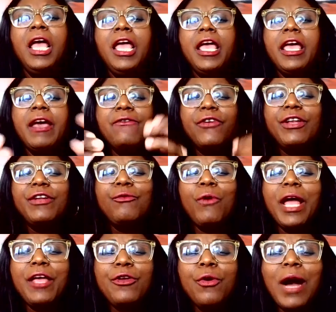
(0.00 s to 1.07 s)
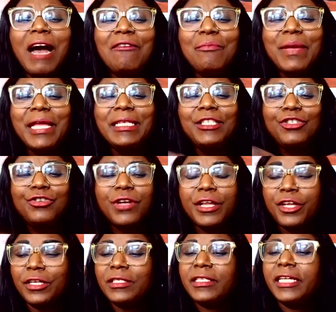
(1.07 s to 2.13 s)
Even when you have been trained,
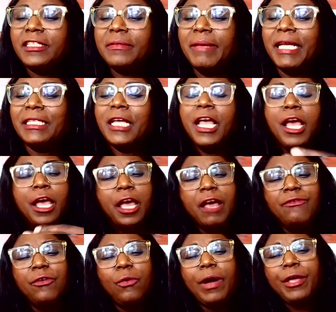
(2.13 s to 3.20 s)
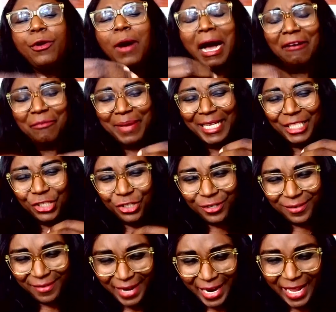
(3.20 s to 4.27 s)
your statement, even when you have been
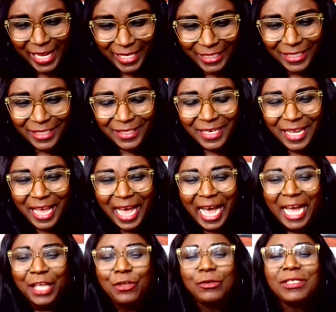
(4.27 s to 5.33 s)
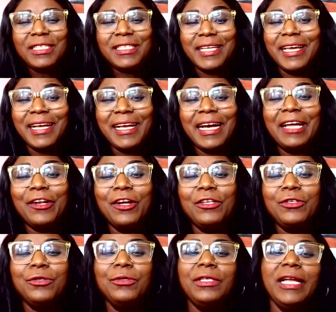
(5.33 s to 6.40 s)
trained and you still cannot
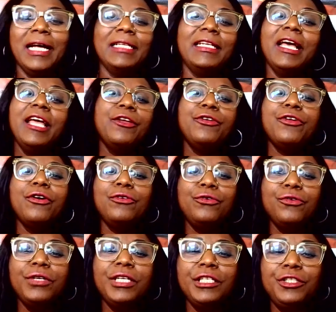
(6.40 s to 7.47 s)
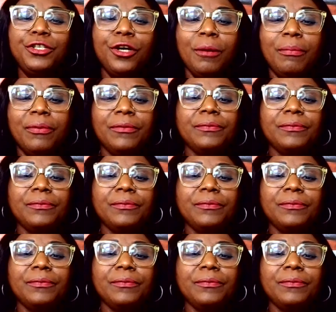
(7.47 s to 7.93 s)
do that, then you don't do the job.